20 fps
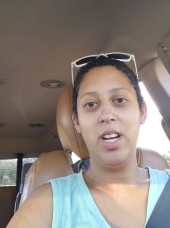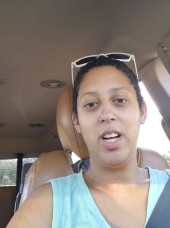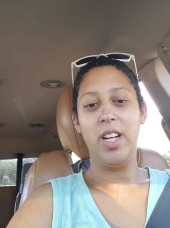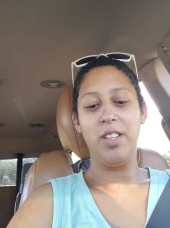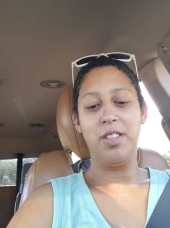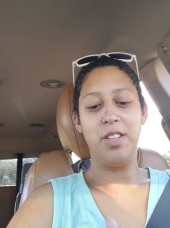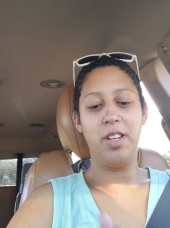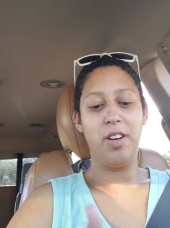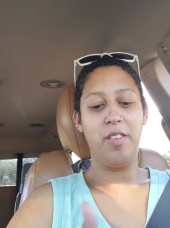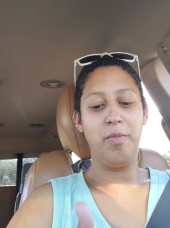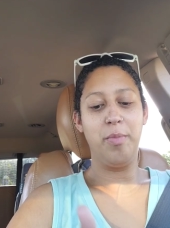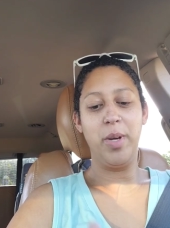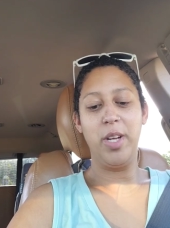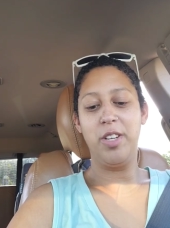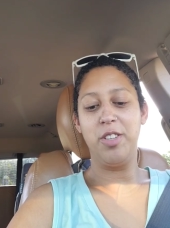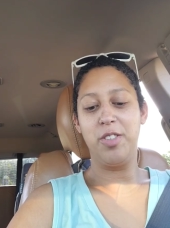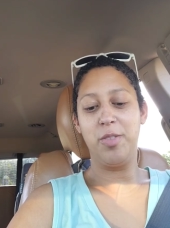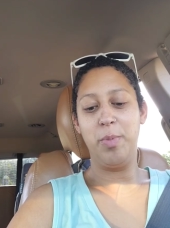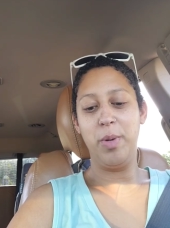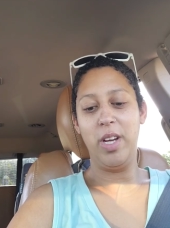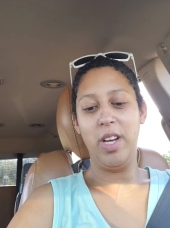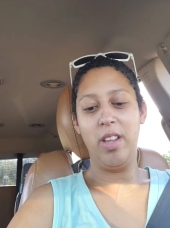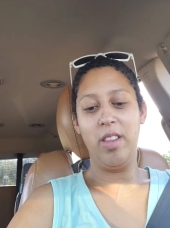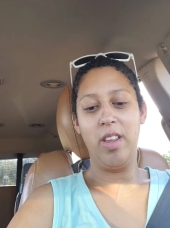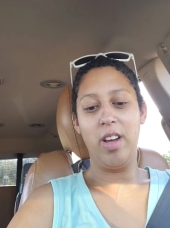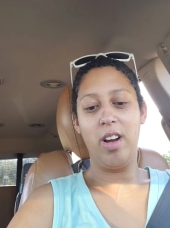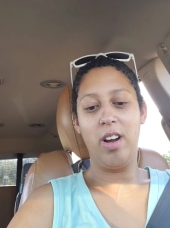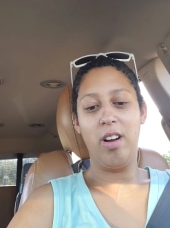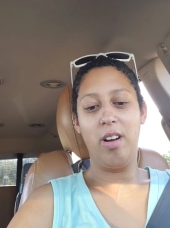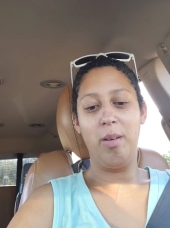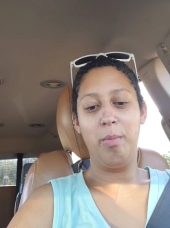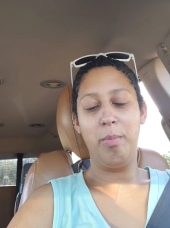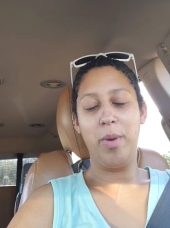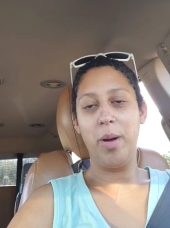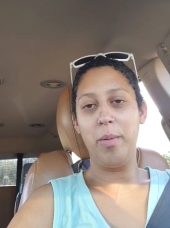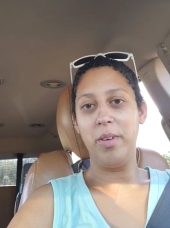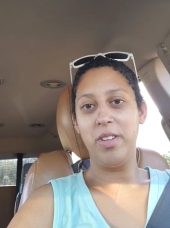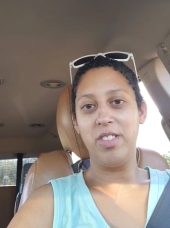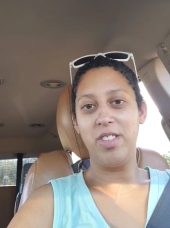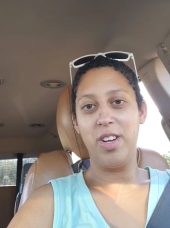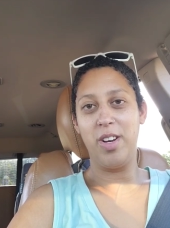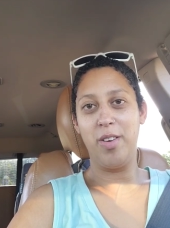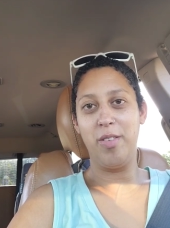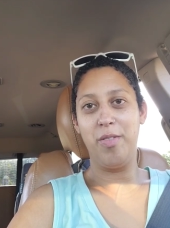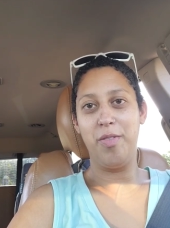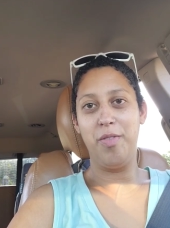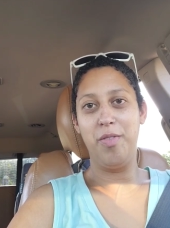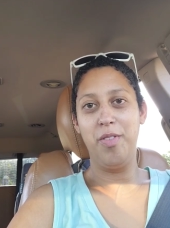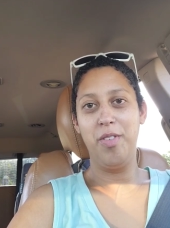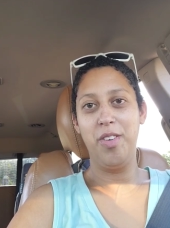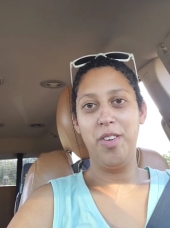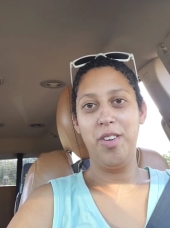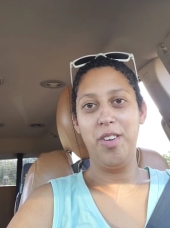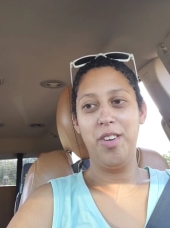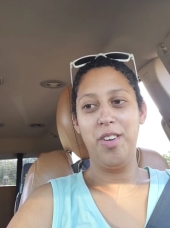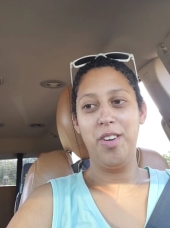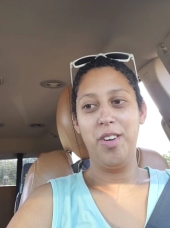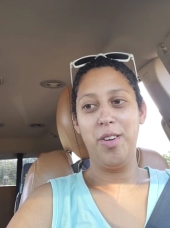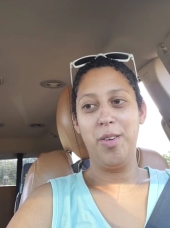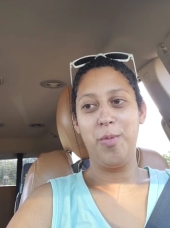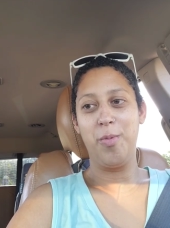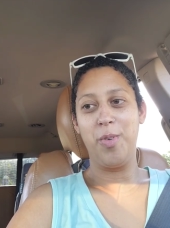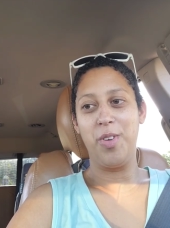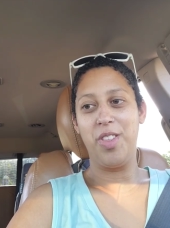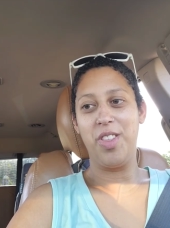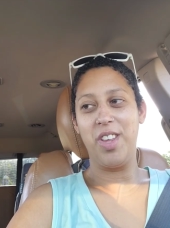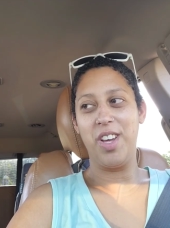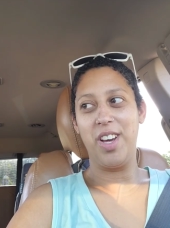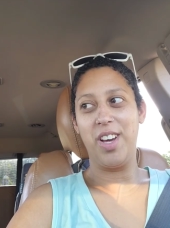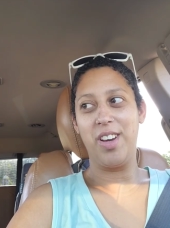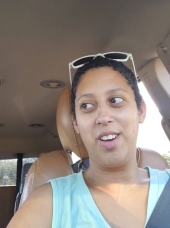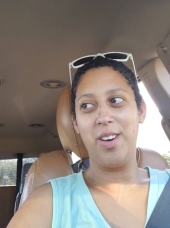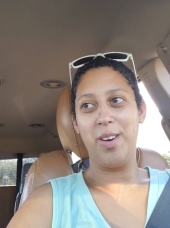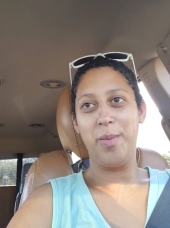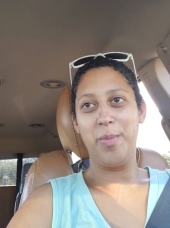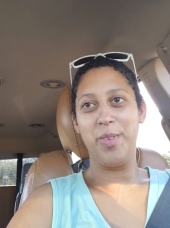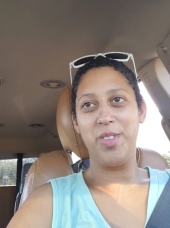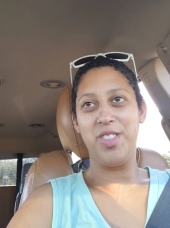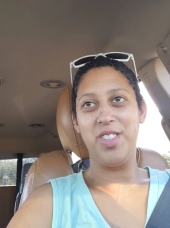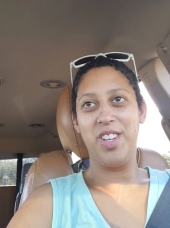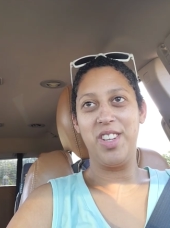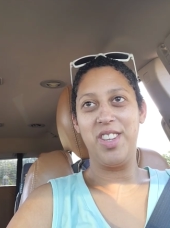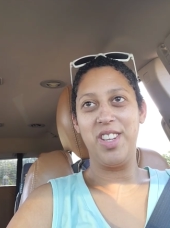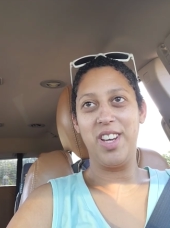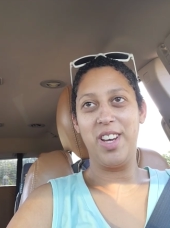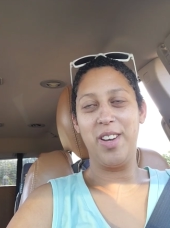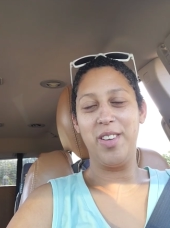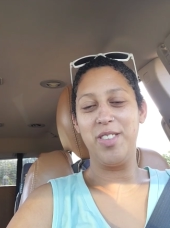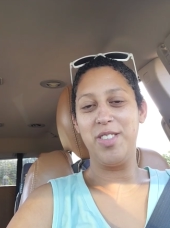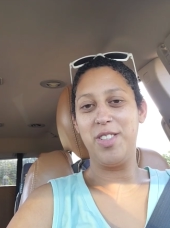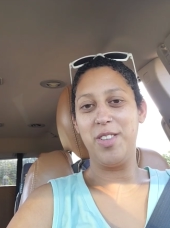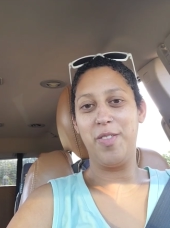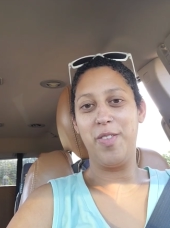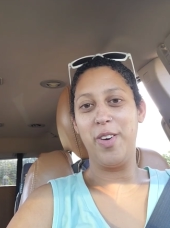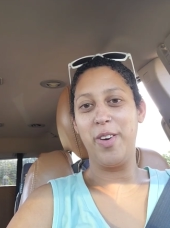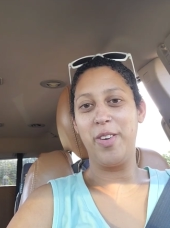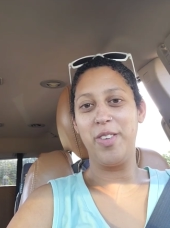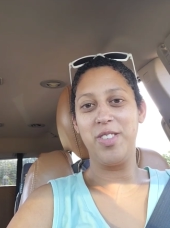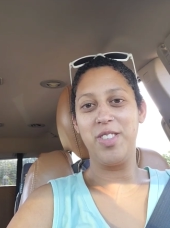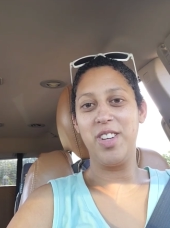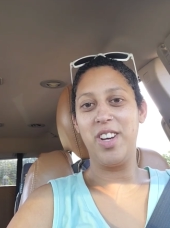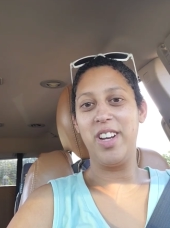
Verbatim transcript: instead of me just being there by myself with like almost nothing else to focus